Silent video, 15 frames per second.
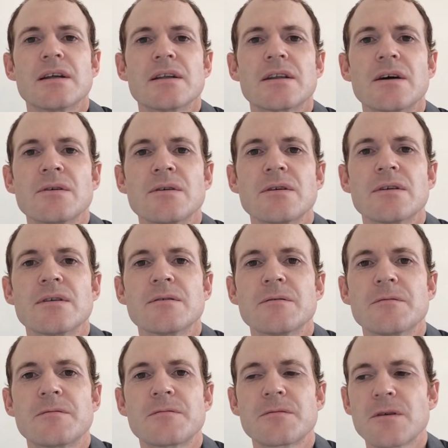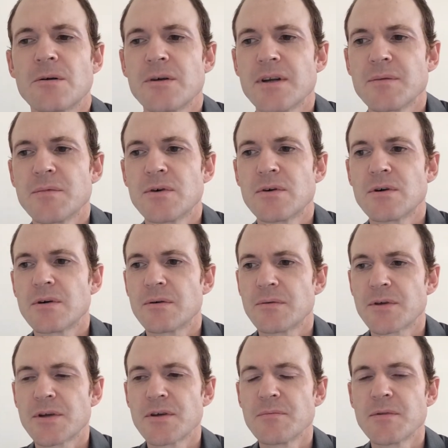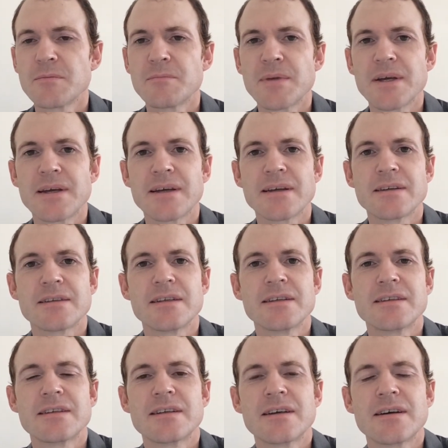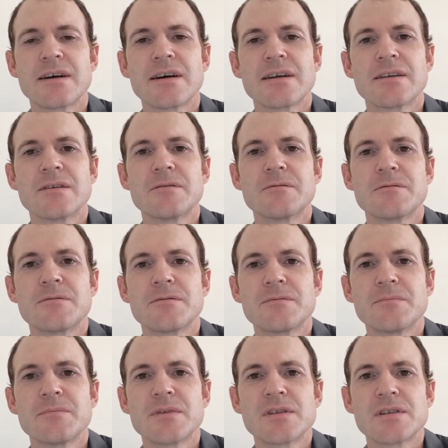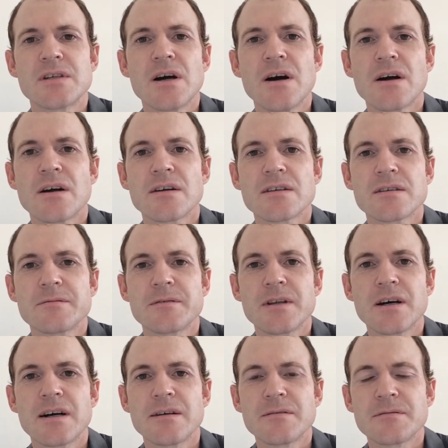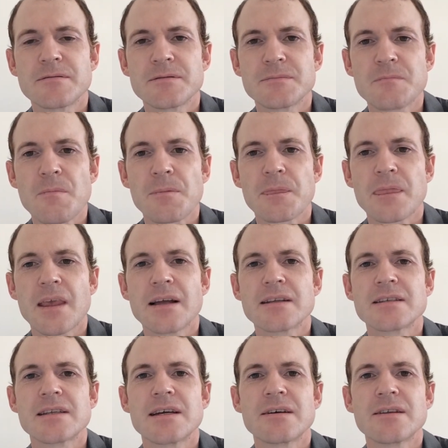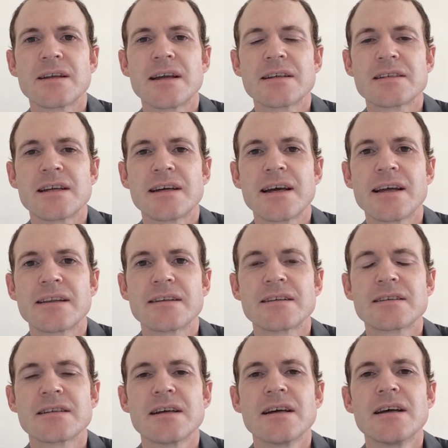don't throw any more human beings into the kind of circus of life. That's how the essay ends.